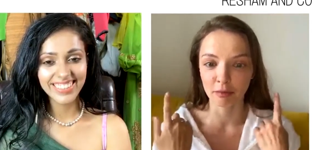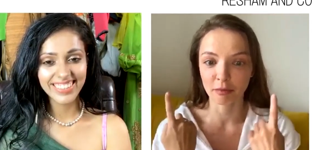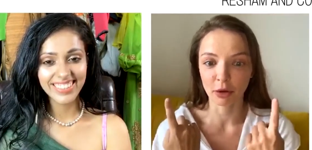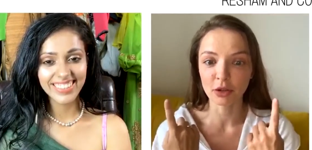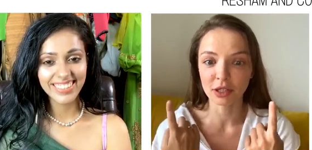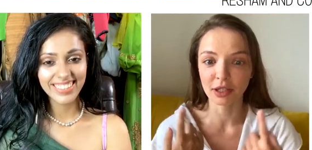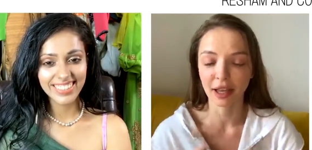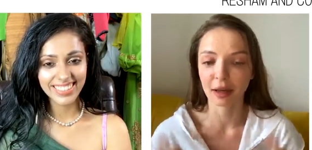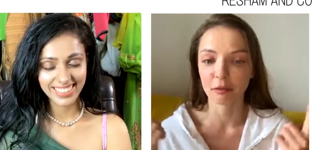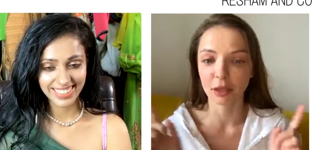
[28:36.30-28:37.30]
Speaker 1: person
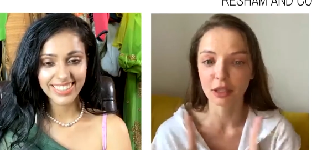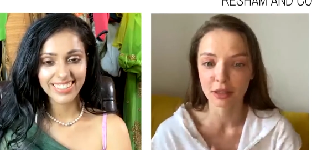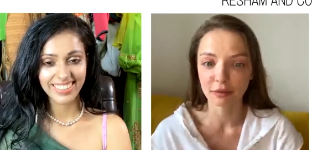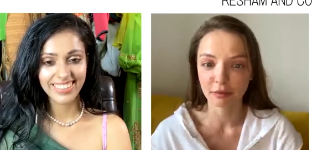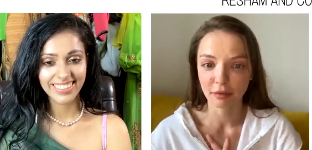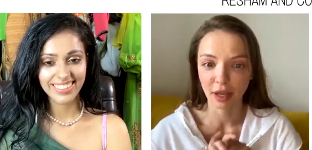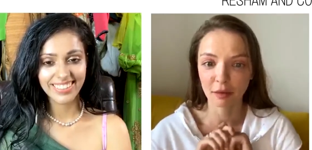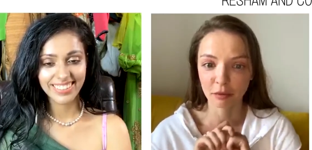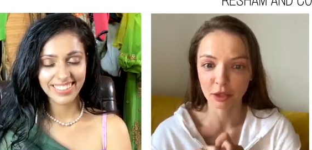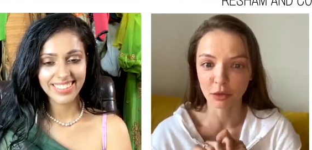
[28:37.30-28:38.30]
can meet
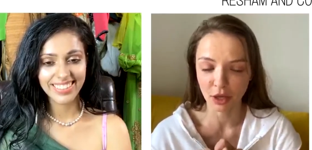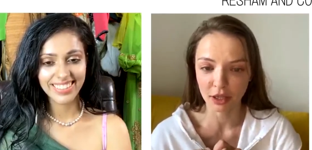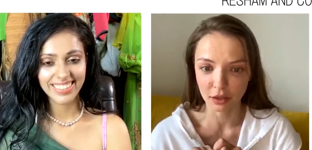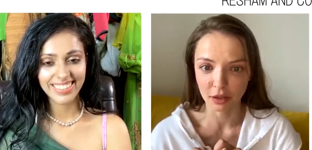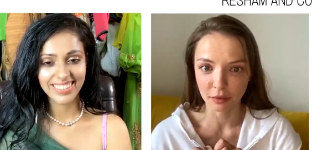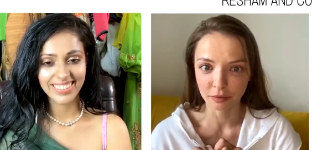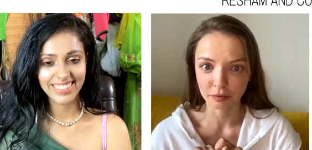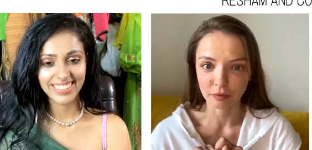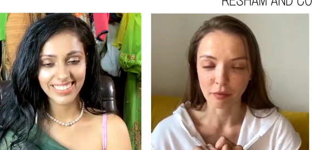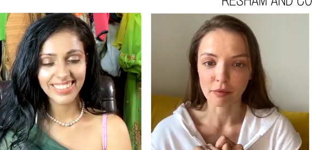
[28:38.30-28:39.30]
and be together.
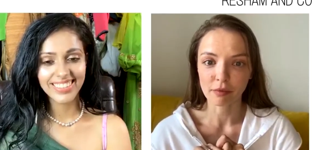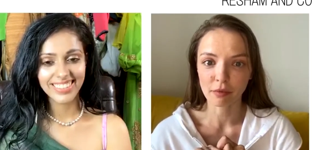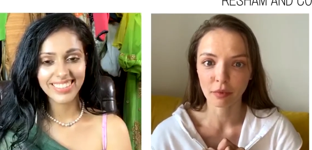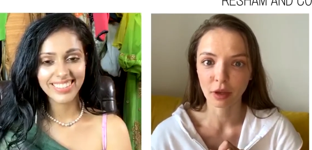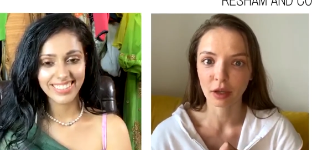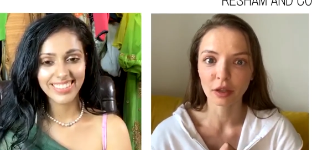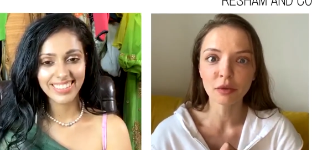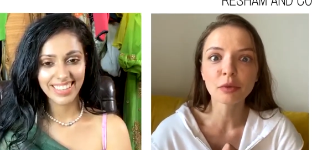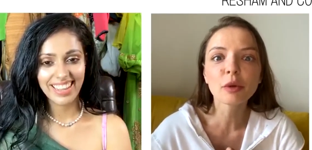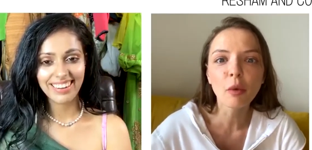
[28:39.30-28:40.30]
Mm-hmm.
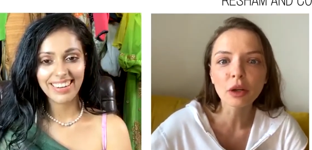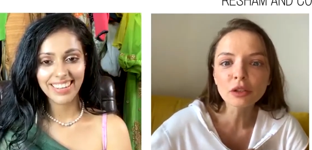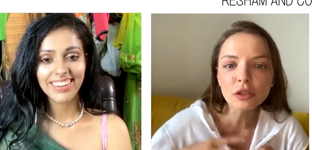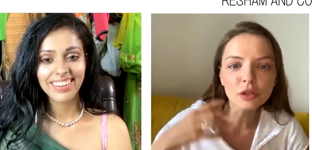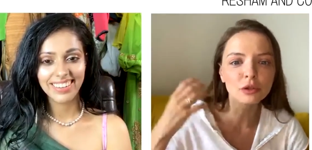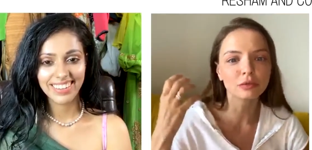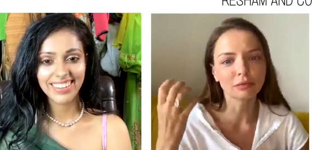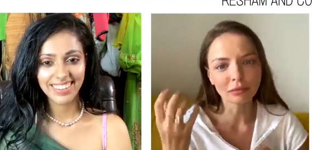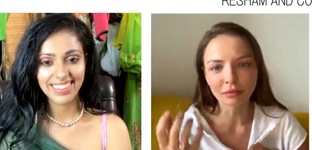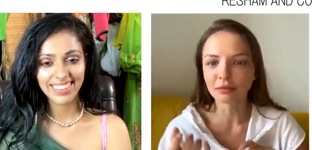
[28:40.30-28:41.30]
If we and want like, to,
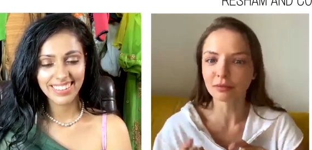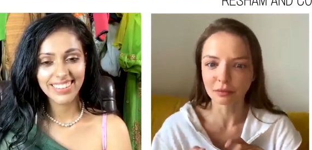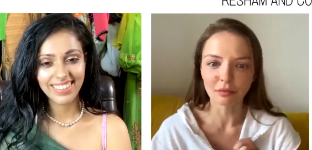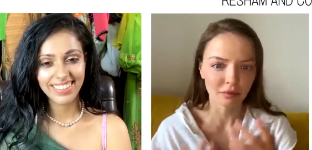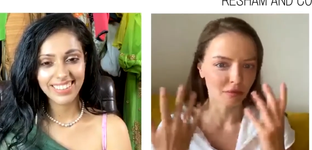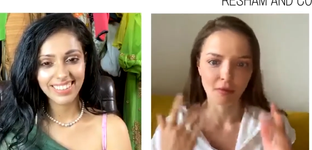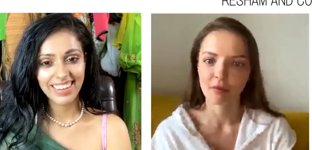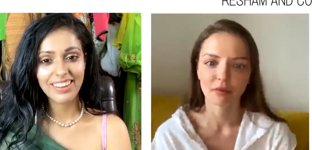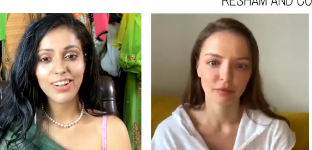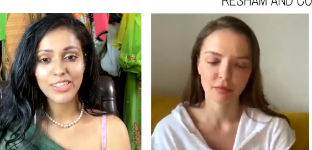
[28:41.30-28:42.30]
mm-hmm.
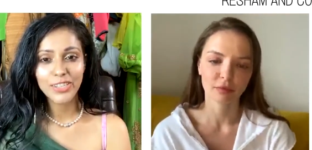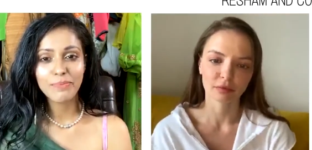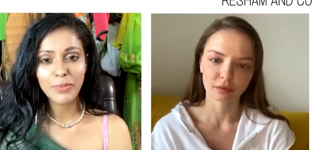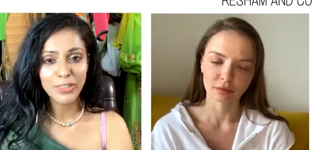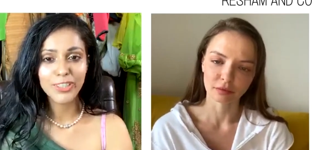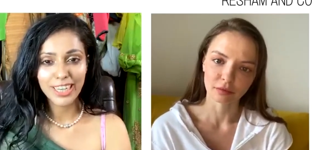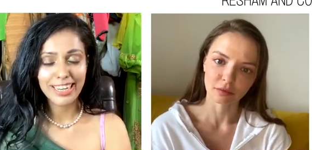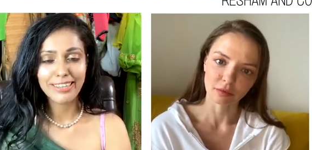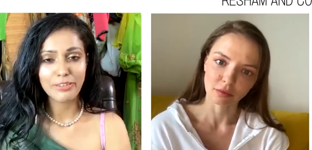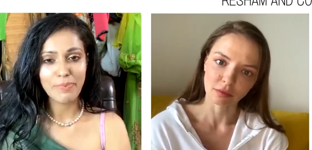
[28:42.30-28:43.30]
Speaker 2: like also
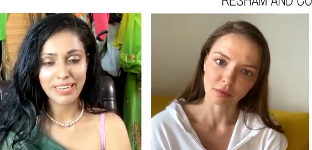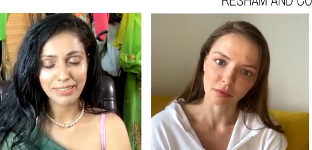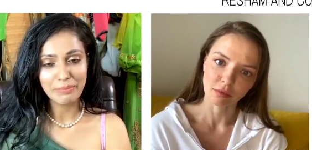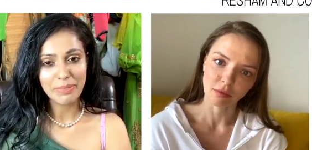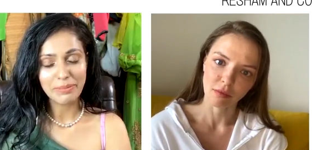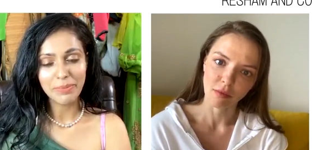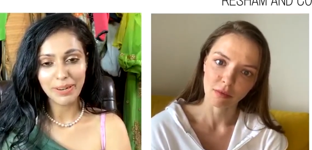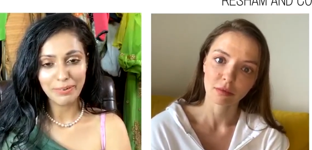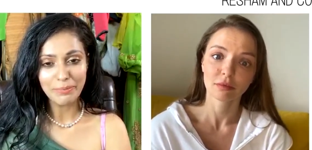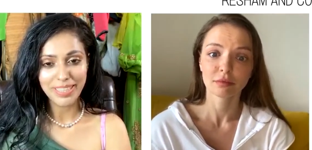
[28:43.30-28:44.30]
emotionally independent people,
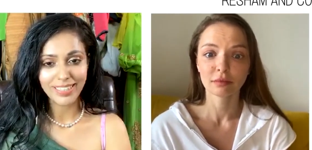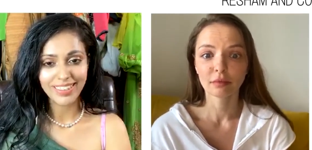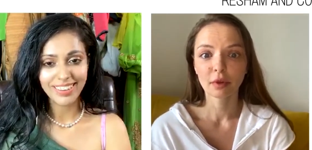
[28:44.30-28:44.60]
you mean?